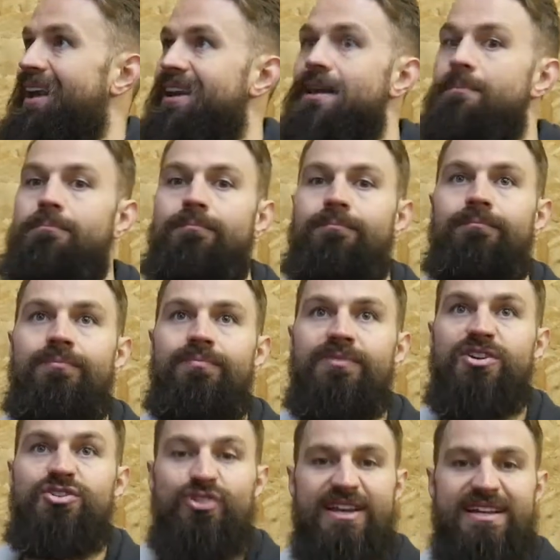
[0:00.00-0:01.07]

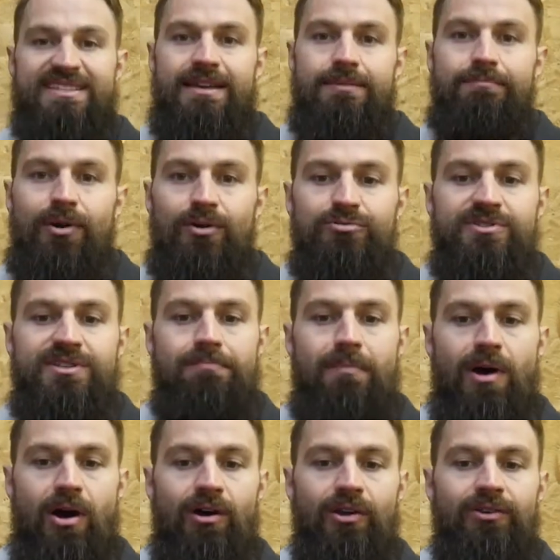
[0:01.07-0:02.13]
increased imposed
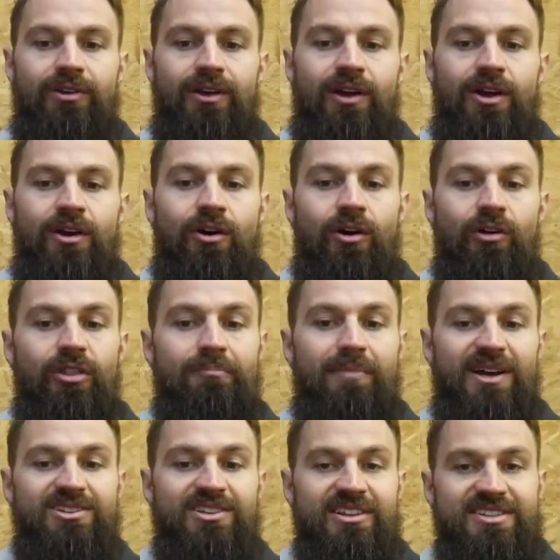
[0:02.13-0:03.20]
demand on the
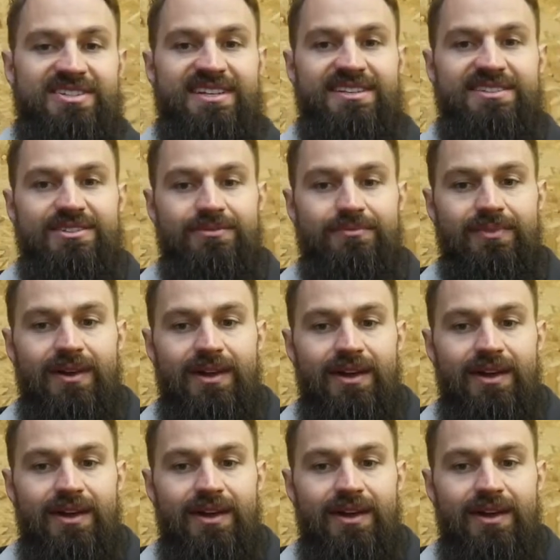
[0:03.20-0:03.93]
muscular system.